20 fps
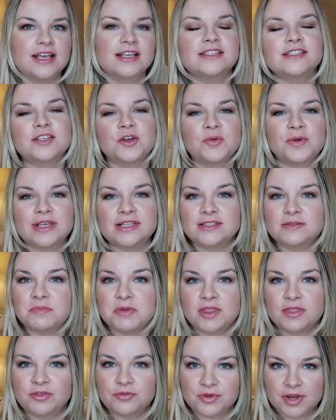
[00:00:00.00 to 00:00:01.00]
So it's
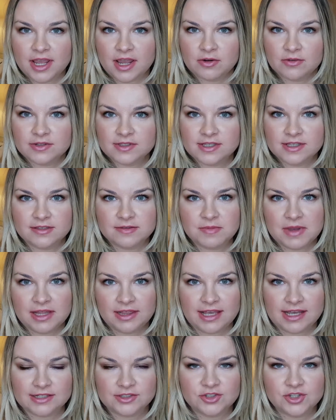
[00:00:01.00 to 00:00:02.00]
been 3 hours since my
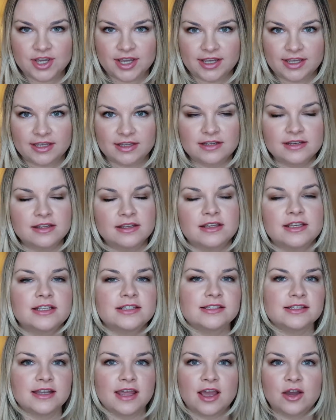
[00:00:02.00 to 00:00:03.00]
last check-in.
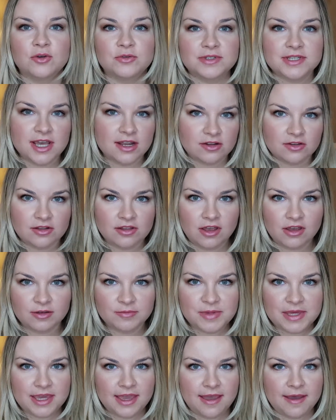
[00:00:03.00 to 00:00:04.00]
It's now 10 o'clock
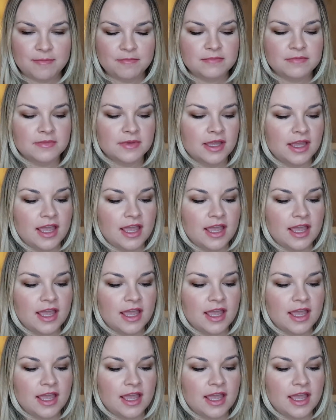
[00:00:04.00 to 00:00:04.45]
p.m.